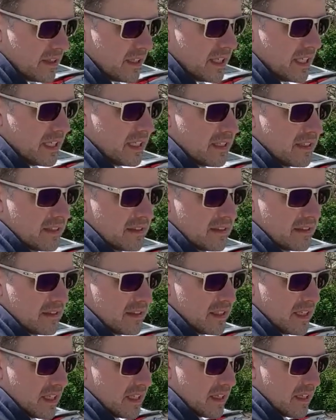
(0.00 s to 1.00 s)
in
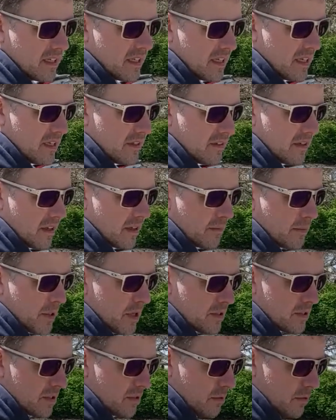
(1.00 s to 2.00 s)
other
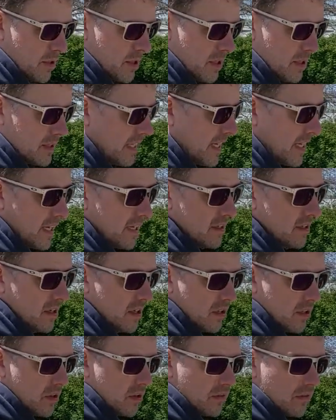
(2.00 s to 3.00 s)
parts of the world and
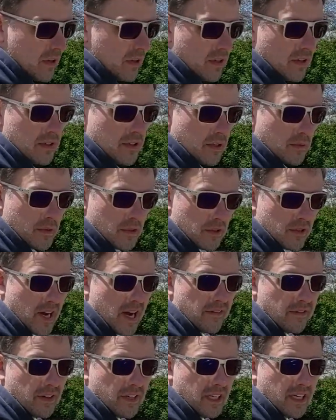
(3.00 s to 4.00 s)
all over, human
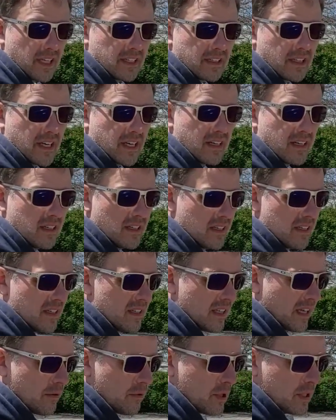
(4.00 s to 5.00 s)
trafficking.
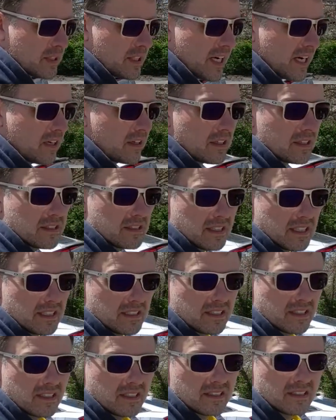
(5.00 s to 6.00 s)
They work tirelessly
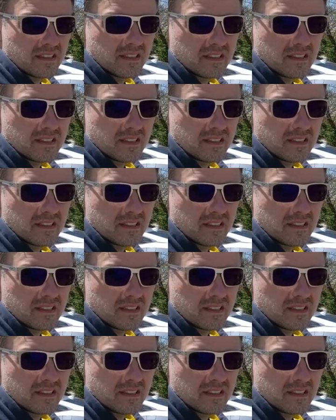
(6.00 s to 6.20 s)
to